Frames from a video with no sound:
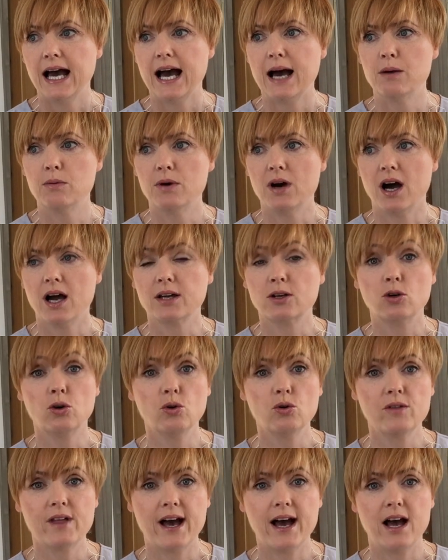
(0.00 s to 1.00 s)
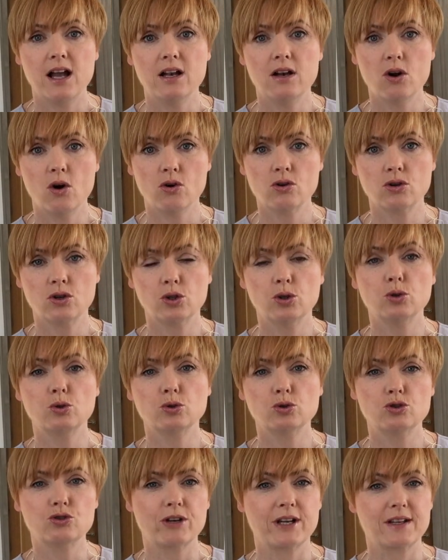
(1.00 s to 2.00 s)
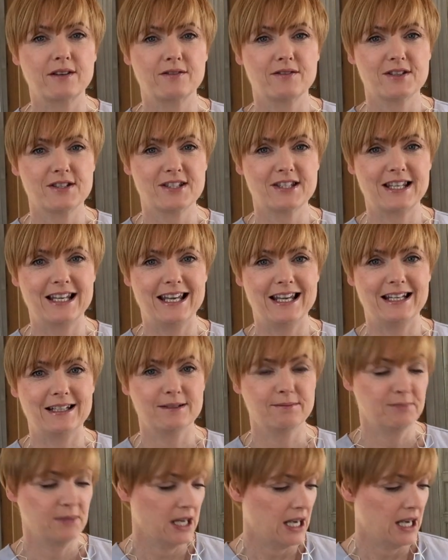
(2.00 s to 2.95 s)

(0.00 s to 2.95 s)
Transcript: I call that a long cool drink for skin.